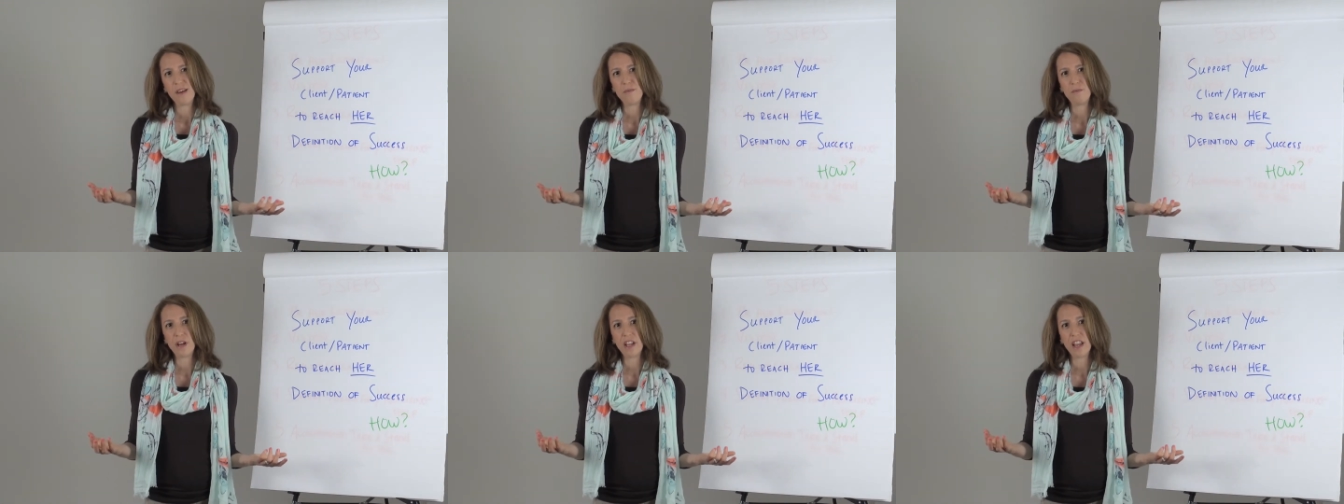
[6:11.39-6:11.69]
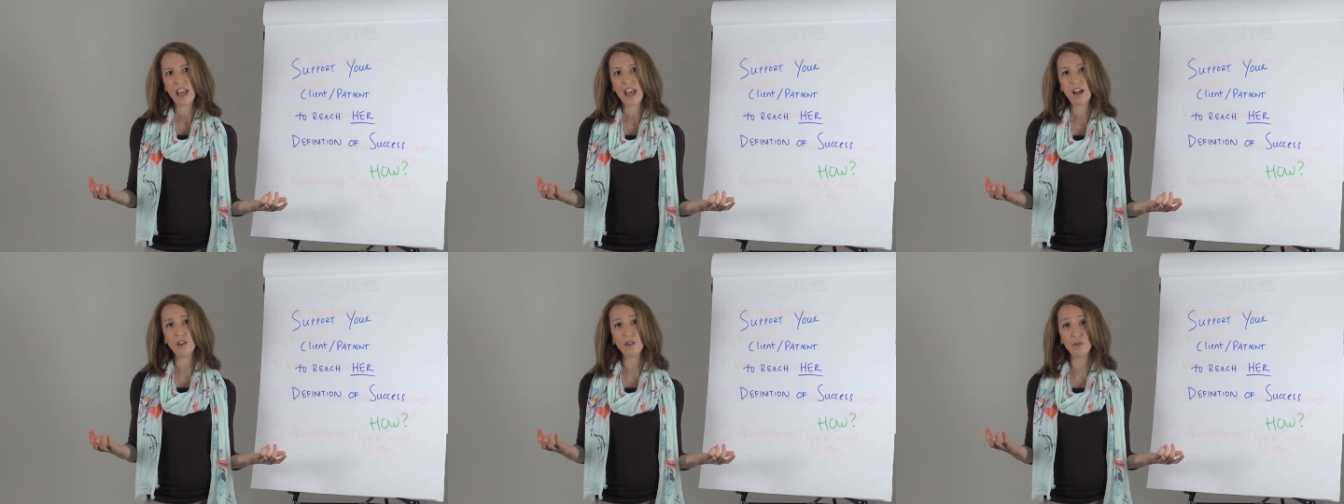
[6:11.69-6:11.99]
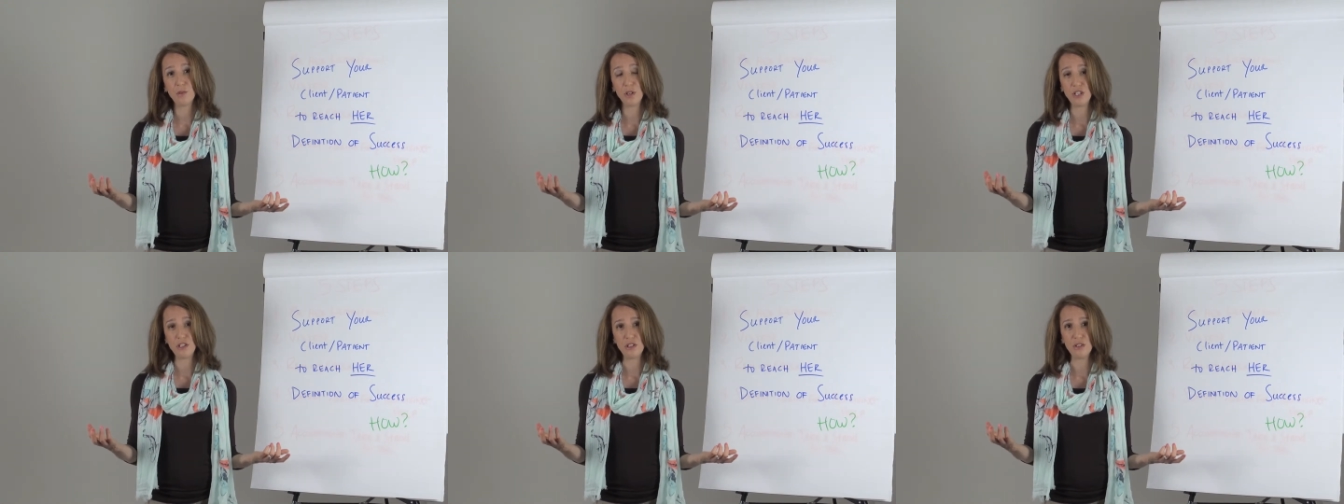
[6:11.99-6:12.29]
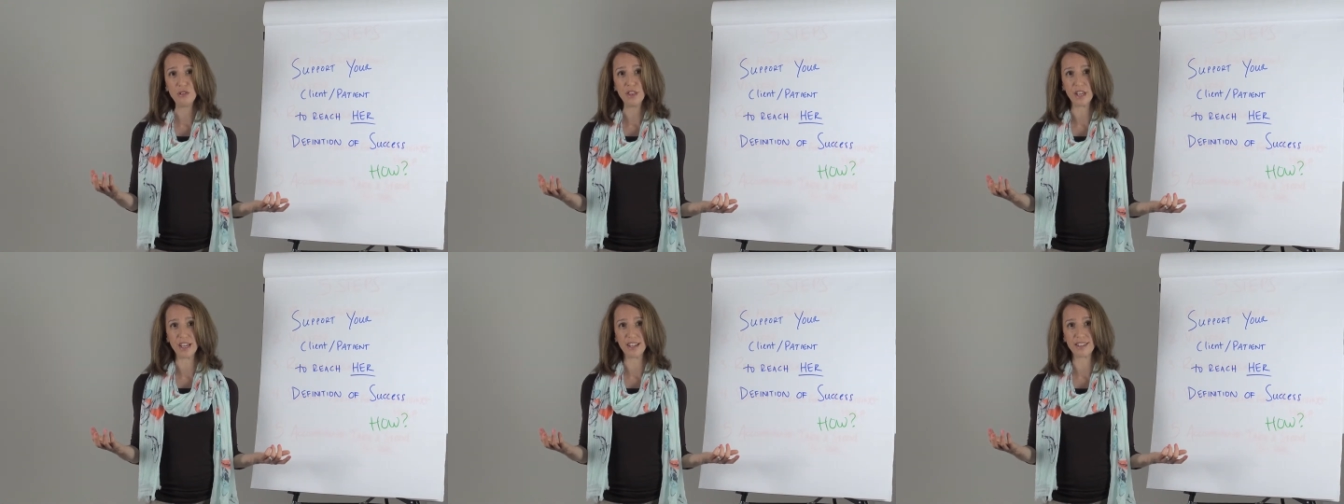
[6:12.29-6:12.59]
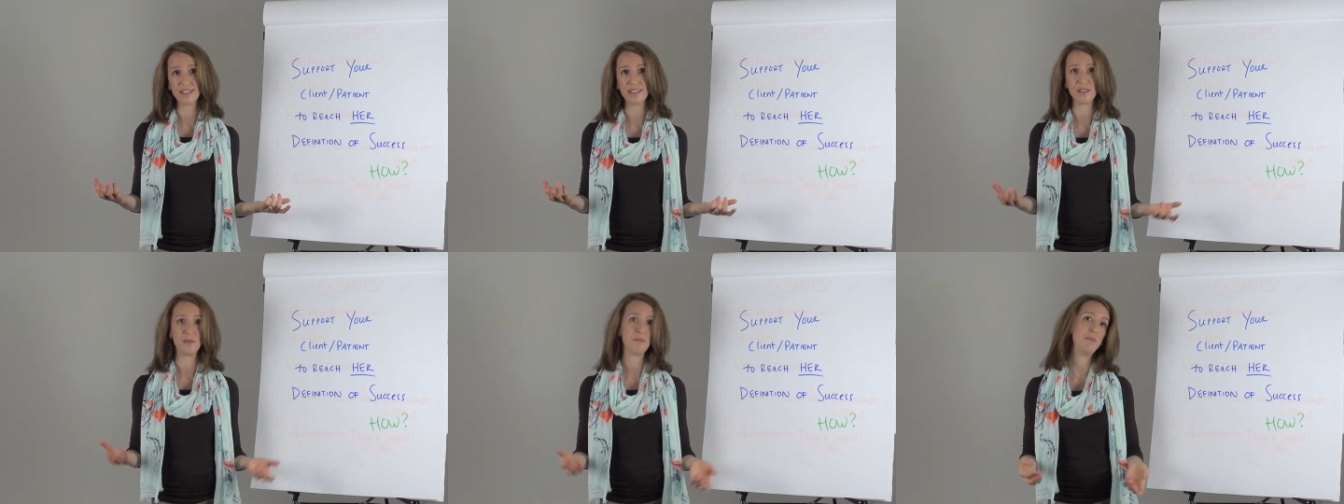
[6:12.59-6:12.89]
But how do we do
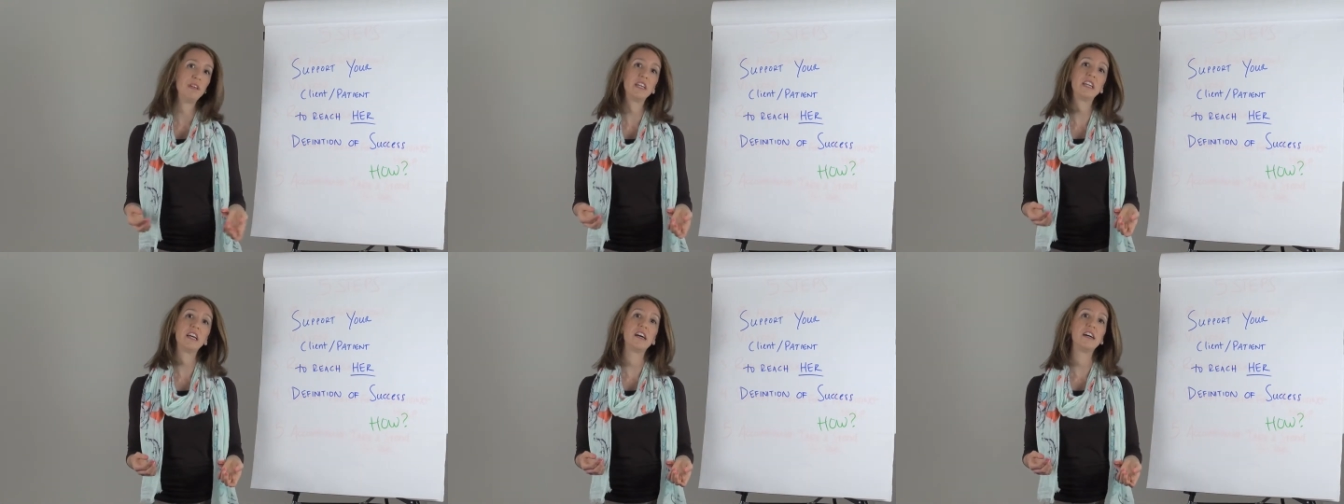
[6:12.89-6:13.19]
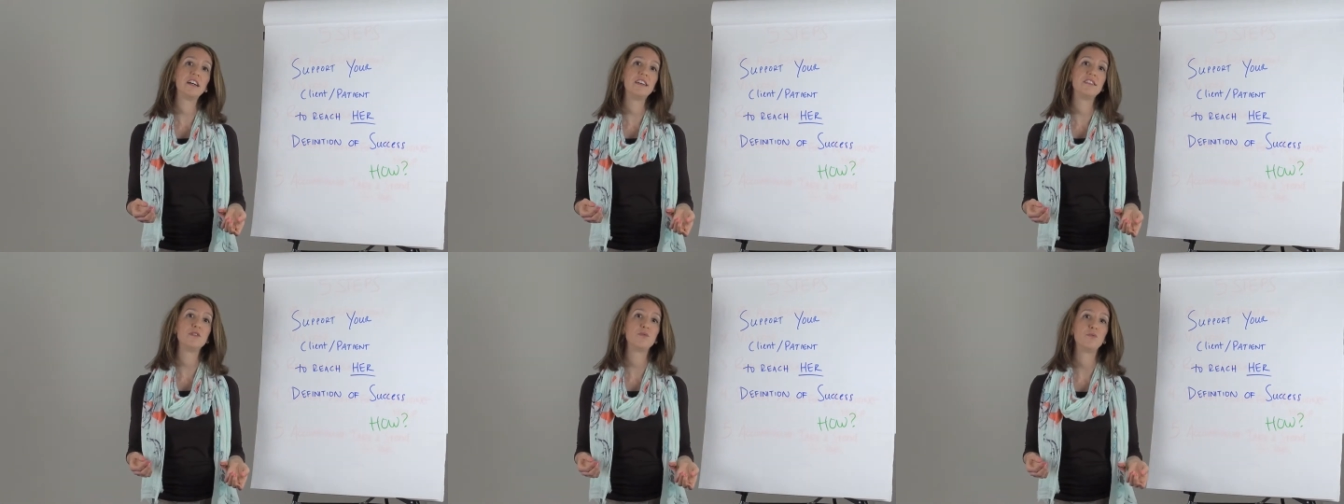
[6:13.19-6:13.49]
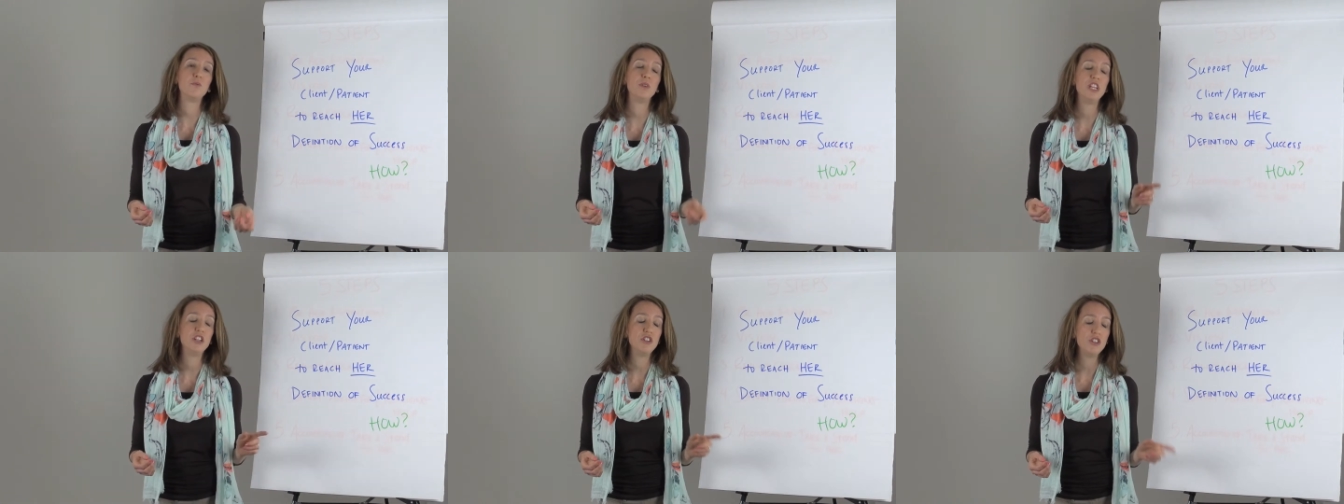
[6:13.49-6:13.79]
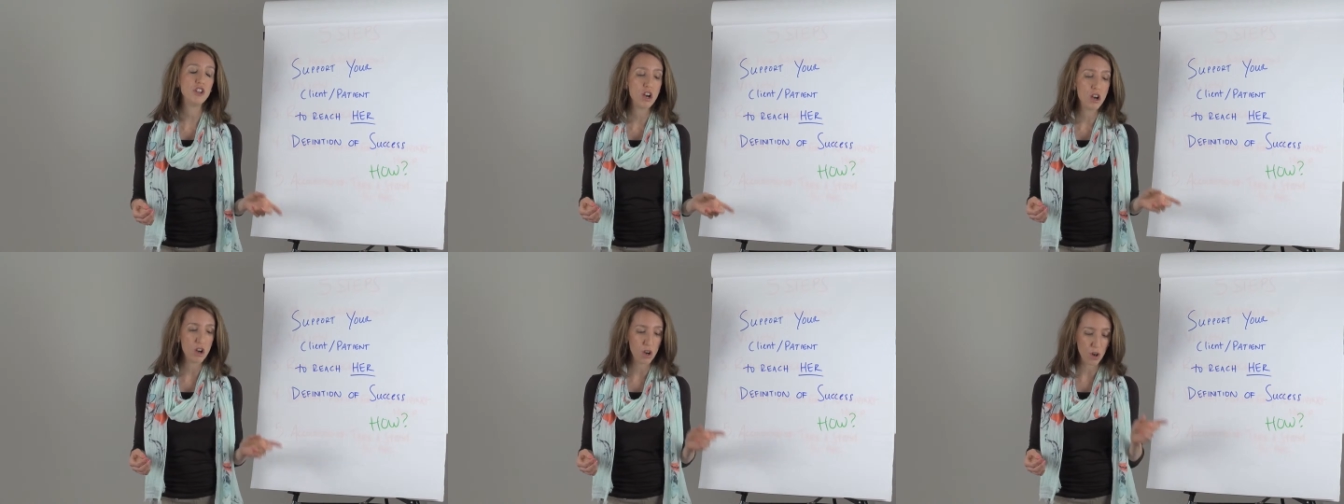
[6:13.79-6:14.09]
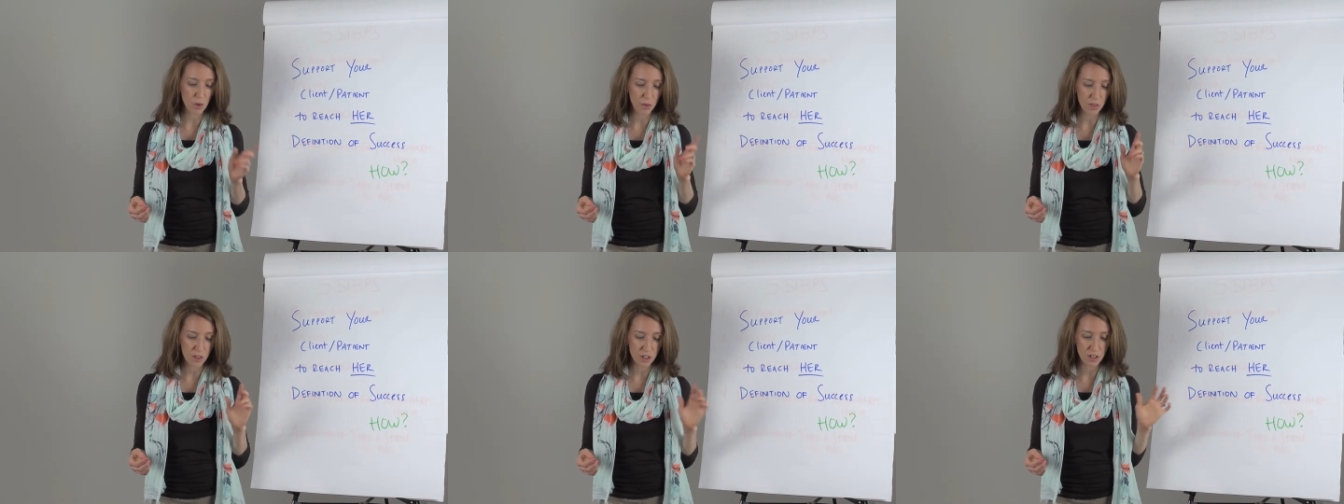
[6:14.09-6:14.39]
this? Because we
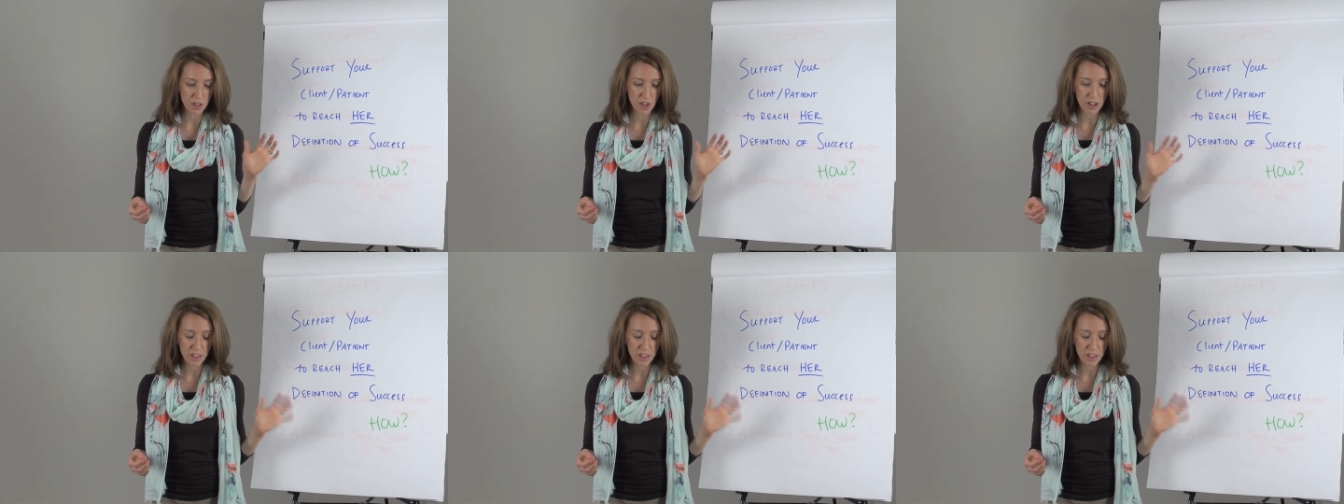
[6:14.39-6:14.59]
know there,